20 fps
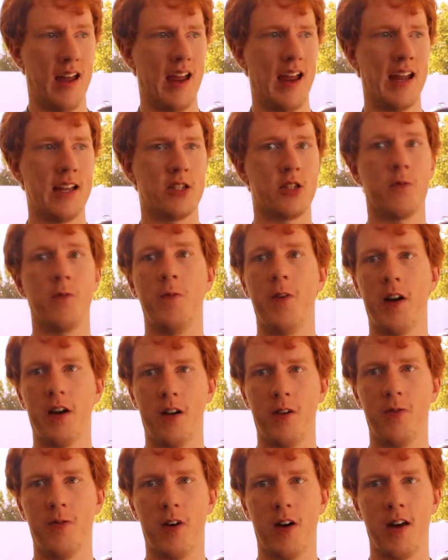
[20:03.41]
It's
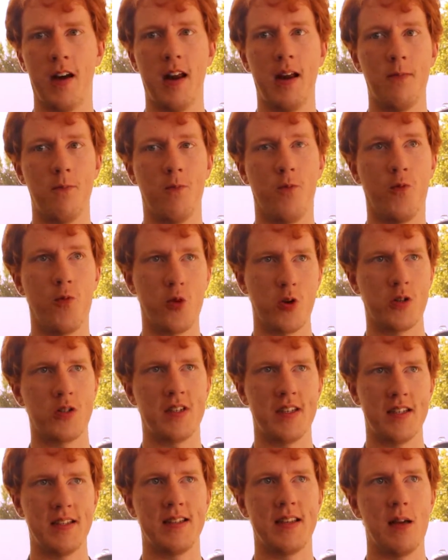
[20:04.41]
very fun and
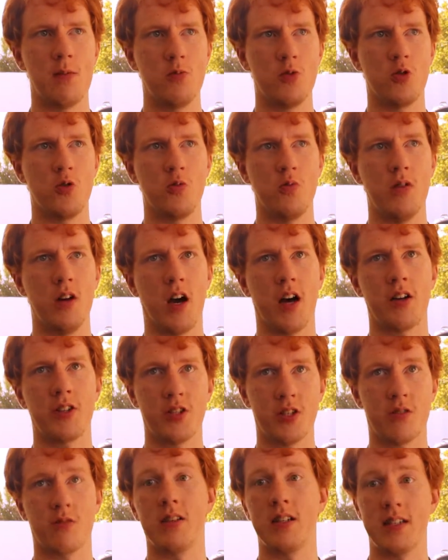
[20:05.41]
forces them to not
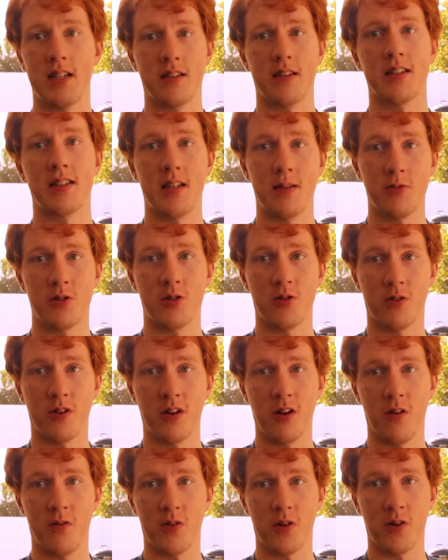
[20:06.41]
just retell the same
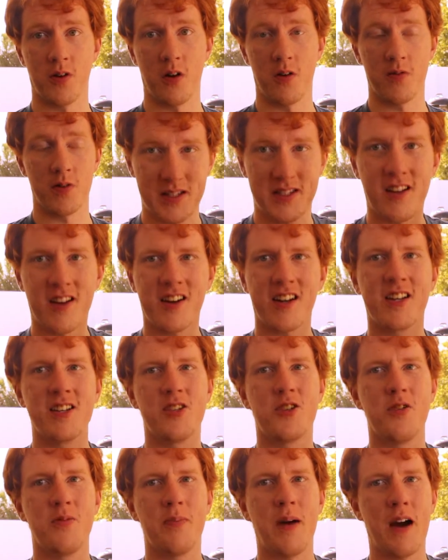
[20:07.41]
story over and over. But Sonic is
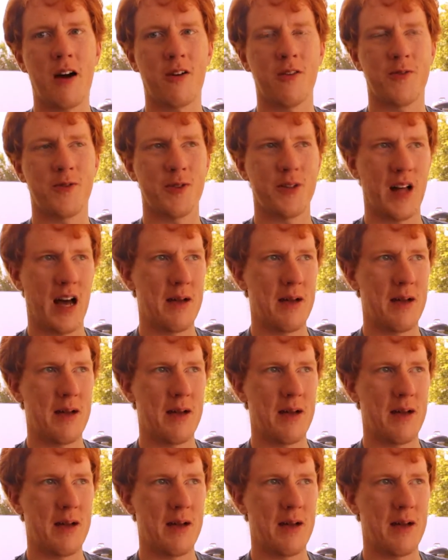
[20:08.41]
too powerful.